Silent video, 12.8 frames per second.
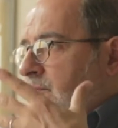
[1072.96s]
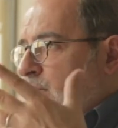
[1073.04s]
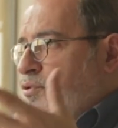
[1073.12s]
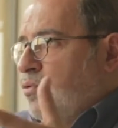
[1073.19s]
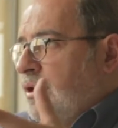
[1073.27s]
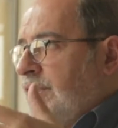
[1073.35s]

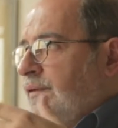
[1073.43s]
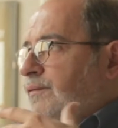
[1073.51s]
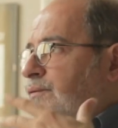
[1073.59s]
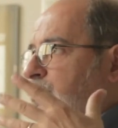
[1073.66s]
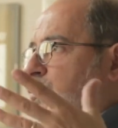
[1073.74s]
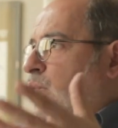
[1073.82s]
to
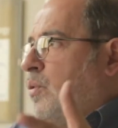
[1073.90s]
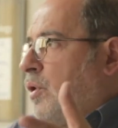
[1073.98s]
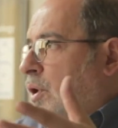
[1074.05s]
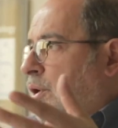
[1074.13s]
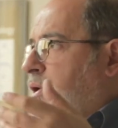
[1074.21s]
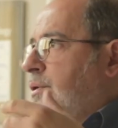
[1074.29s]
live, to
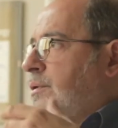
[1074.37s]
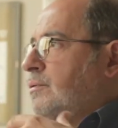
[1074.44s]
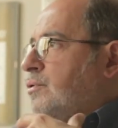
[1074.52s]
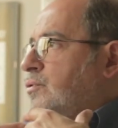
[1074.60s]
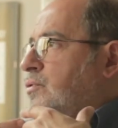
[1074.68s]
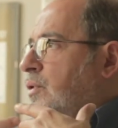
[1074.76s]
work,
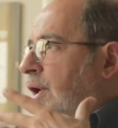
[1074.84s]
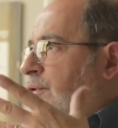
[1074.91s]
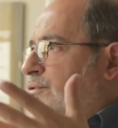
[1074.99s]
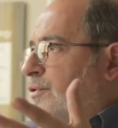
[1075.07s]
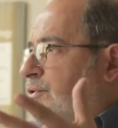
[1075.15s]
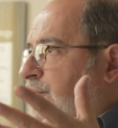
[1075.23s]
to
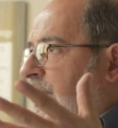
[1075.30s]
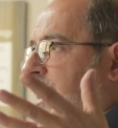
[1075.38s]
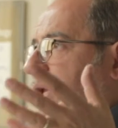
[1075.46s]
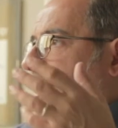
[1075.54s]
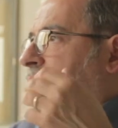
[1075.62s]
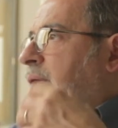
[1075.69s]

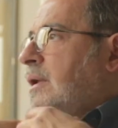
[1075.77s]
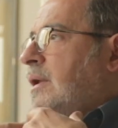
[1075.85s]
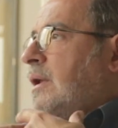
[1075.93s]
entertain,